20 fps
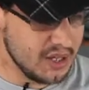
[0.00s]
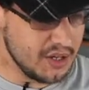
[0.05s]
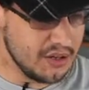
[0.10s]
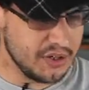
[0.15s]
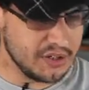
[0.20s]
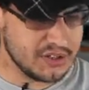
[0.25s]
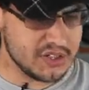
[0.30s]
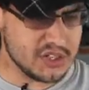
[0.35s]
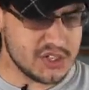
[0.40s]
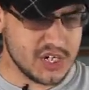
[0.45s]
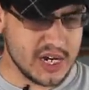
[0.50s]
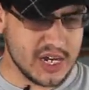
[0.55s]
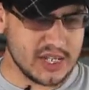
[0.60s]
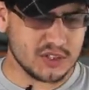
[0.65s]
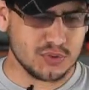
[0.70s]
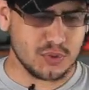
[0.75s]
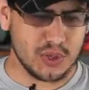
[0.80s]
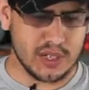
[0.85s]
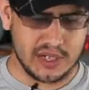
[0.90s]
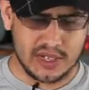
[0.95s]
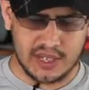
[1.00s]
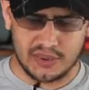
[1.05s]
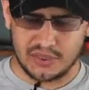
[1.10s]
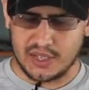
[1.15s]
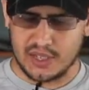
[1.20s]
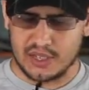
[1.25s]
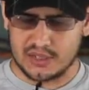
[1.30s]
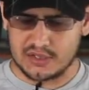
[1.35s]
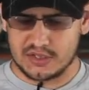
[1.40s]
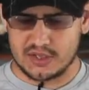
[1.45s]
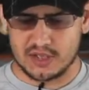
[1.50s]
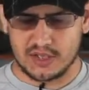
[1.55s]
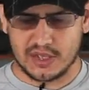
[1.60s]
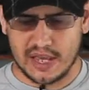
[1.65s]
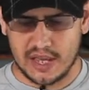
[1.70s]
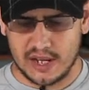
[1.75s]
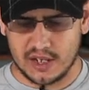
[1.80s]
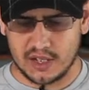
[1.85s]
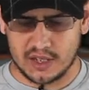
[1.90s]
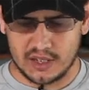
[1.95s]
There's a chance when you get these
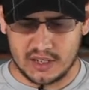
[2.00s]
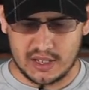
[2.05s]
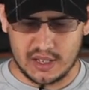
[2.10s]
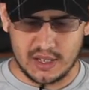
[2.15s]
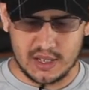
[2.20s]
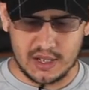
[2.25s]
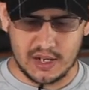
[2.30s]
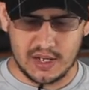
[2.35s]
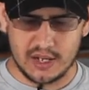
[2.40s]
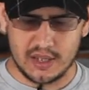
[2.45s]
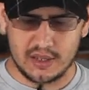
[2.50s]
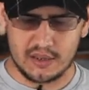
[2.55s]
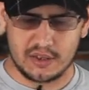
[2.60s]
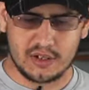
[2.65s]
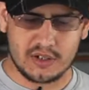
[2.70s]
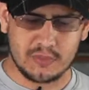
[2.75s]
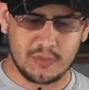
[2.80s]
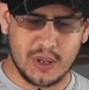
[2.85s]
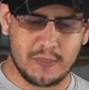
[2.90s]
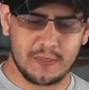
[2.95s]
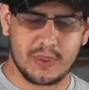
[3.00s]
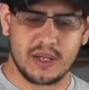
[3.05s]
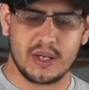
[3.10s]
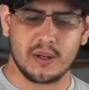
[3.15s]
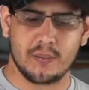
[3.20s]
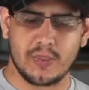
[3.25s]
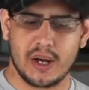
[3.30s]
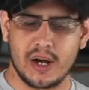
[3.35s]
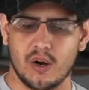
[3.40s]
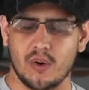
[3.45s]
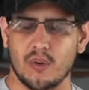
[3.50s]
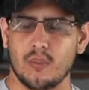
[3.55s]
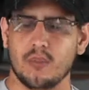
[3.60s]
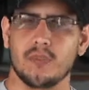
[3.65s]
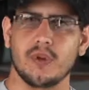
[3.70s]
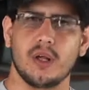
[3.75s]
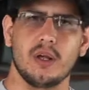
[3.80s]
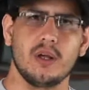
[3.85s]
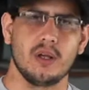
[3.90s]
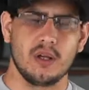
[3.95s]
that there might be about
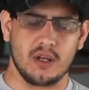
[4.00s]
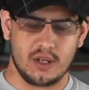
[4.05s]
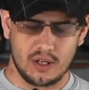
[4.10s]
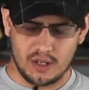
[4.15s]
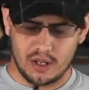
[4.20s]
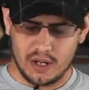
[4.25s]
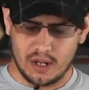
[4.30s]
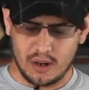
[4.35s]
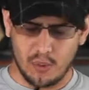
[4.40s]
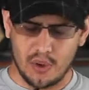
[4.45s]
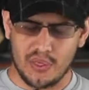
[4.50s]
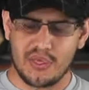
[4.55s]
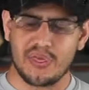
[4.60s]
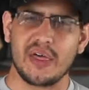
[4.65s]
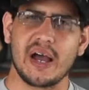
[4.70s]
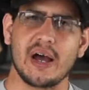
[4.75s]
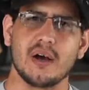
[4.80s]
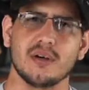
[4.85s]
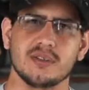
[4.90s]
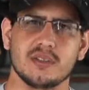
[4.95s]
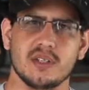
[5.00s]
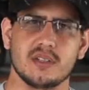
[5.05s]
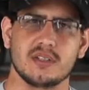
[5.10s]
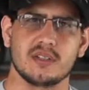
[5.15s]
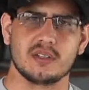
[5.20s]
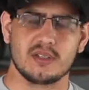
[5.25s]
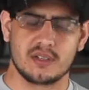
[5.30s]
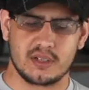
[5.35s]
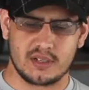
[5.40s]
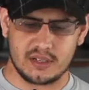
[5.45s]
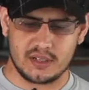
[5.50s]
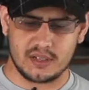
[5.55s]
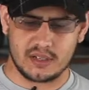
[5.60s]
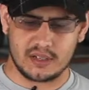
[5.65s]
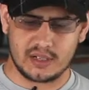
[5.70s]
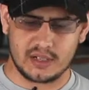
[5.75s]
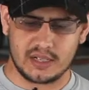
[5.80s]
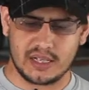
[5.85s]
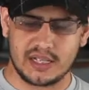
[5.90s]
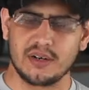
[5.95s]
1/1000th
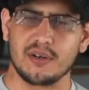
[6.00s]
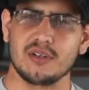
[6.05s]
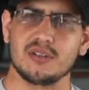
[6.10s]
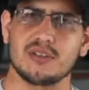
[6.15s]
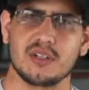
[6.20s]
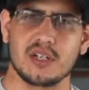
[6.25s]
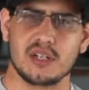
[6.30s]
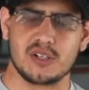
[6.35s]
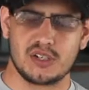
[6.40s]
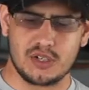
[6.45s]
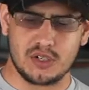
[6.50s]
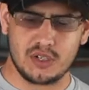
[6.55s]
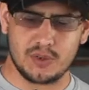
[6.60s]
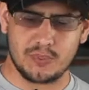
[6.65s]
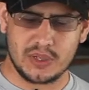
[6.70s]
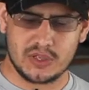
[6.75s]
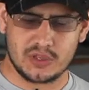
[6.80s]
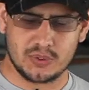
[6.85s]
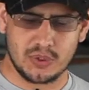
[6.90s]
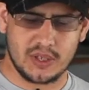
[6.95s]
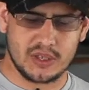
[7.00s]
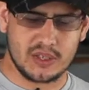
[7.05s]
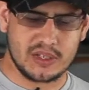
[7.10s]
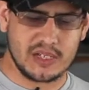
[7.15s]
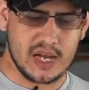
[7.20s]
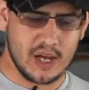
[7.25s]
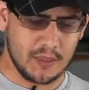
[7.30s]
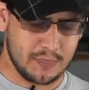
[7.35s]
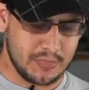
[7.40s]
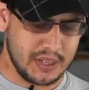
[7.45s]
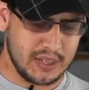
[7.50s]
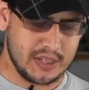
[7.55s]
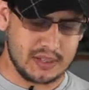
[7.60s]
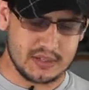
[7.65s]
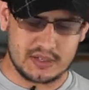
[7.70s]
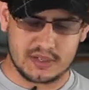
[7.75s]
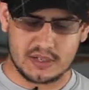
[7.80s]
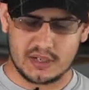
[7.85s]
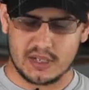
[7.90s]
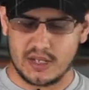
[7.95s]
clearance issue between the dowel
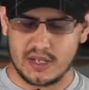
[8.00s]
pins